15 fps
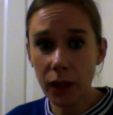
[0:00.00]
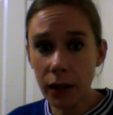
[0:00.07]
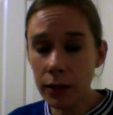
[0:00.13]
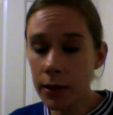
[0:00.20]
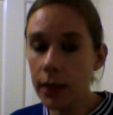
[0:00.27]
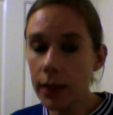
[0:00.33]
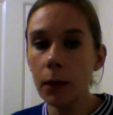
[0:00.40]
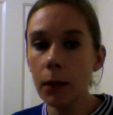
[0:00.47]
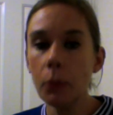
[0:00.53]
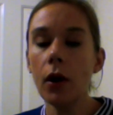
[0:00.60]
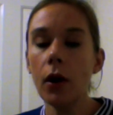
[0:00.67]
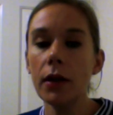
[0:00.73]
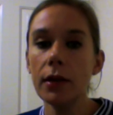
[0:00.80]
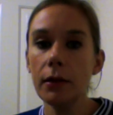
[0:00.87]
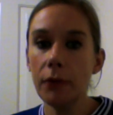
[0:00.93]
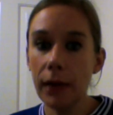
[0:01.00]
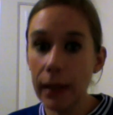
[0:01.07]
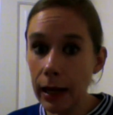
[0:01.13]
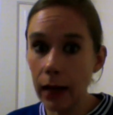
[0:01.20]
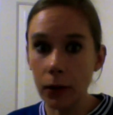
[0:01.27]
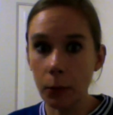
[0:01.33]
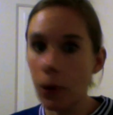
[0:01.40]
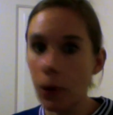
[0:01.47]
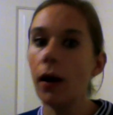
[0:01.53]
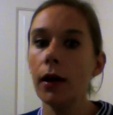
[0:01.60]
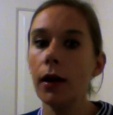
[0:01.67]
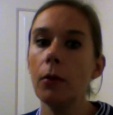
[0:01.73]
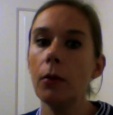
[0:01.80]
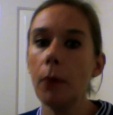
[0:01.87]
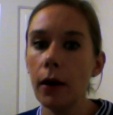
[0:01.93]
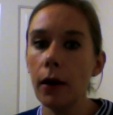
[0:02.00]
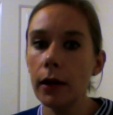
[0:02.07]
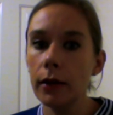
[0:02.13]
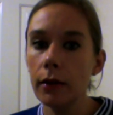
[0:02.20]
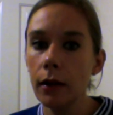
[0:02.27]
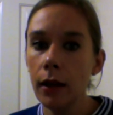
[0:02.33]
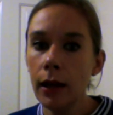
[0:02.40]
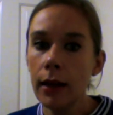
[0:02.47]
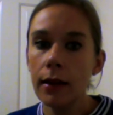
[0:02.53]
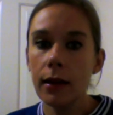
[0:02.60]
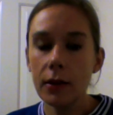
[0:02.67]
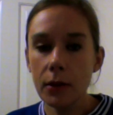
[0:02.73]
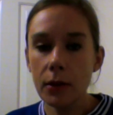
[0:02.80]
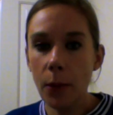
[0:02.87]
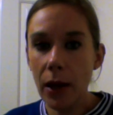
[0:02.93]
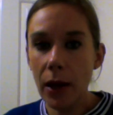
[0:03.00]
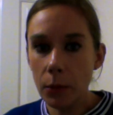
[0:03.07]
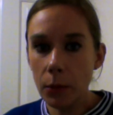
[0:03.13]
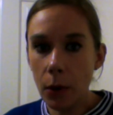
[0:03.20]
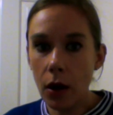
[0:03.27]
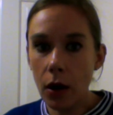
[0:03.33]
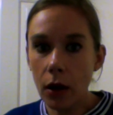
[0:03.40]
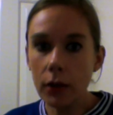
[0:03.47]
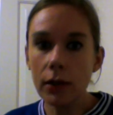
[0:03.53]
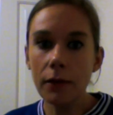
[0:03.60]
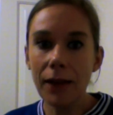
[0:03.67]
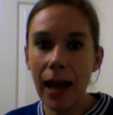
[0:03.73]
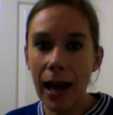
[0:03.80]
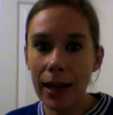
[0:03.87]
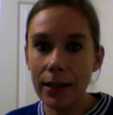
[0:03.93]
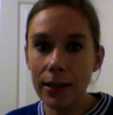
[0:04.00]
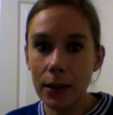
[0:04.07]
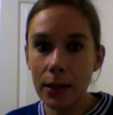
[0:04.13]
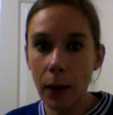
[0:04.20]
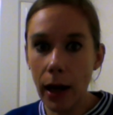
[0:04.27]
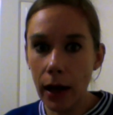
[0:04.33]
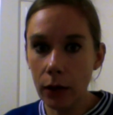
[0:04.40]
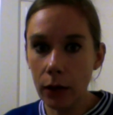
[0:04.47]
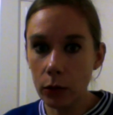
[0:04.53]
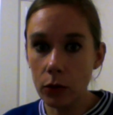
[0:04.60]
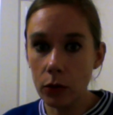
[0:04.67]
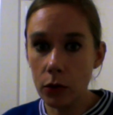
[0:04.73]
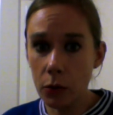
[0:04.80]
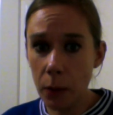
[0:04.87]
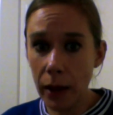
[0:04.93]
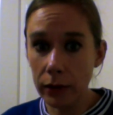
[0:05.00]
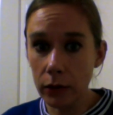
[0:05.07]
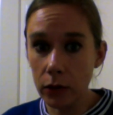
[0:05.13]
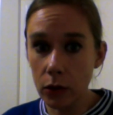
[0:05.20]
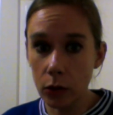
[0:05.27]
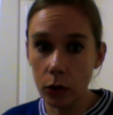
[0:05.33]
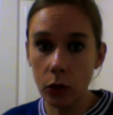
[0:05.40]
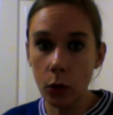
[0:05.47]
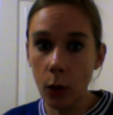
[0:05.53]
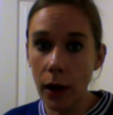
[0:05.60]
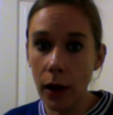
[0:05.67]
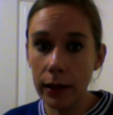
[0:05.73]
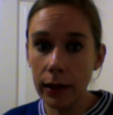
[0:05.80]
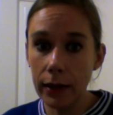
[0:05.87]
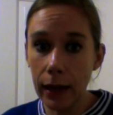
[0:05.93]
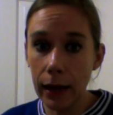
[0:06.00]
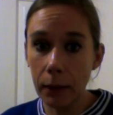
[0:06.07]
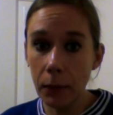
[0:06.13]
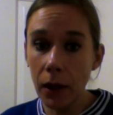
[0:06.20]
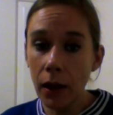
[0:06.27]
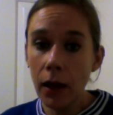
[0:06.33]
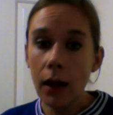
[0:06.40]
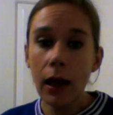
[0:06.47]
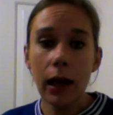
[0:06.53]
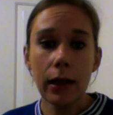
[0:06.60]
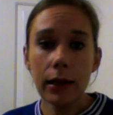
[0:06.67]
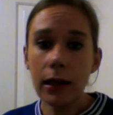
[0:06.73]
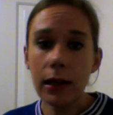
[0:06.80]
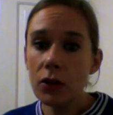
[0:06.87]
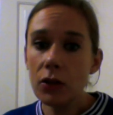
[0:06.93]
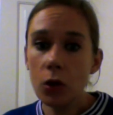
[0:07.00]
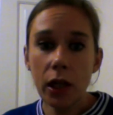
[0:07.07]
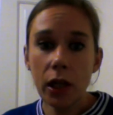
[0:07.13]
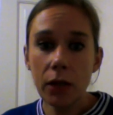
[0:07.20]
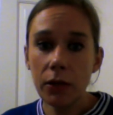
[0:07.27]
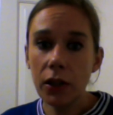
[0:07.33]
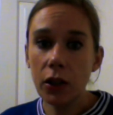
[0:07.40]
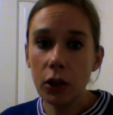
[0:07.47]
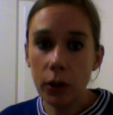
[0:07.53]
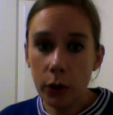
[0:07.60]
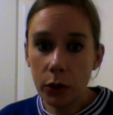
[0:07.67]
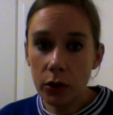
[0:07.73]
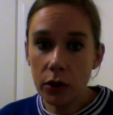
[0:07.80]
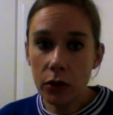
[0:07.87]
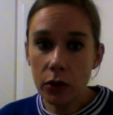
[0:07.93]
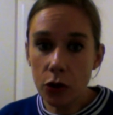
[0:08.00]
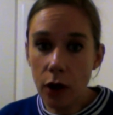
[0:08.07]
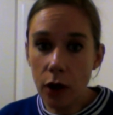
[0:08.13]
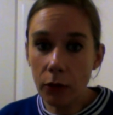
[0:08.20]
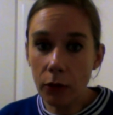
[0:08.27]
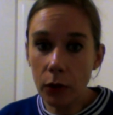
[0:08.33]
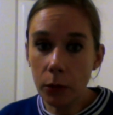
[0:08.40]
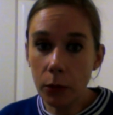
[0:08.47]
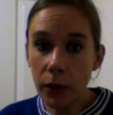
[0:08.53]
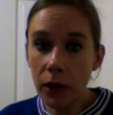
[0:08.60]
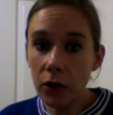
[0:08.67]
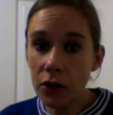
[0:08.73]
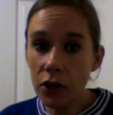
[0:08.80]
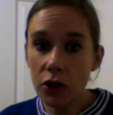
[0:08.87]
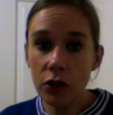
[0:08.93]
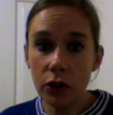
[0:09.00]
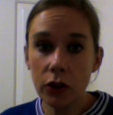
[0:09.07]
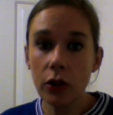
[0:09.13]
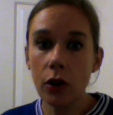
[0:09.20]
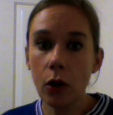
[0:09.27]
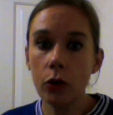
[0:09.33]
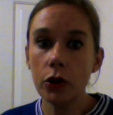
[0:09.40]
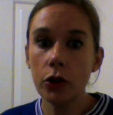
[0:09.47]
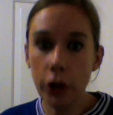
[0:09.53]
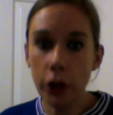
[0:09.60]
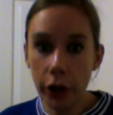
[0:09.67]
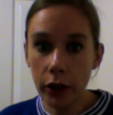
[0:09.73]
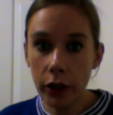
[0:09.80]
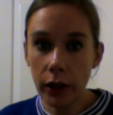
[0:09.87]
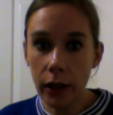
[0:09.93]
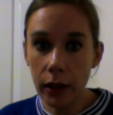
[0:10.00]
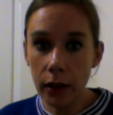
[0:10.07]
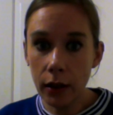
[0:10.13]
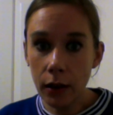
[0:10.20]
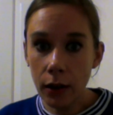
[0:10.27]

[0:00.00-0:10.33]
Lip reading: ticket price, and if he had a pie and a pint, that's the best part of £80 spent on an away game. And that's not even including the travel. Because it's such a long journey,